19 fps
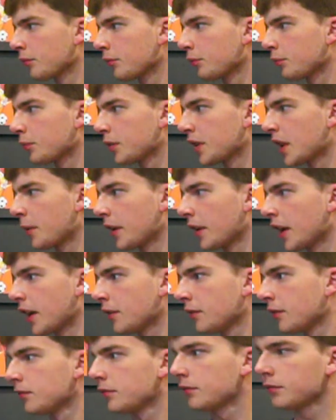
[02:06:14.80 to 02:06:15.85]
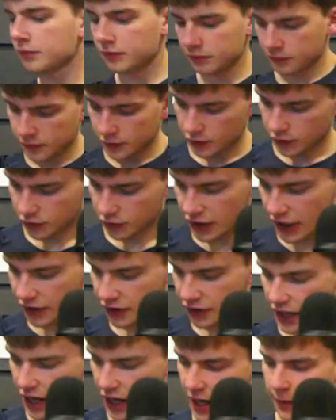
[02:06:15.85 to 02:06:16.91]
But there we go.
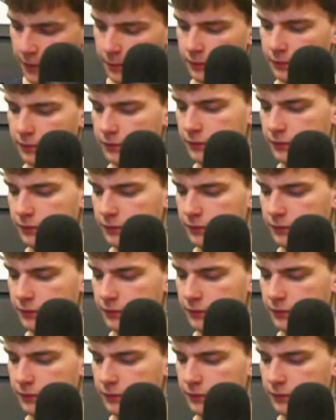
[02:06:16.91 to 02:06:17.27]
Changing it up.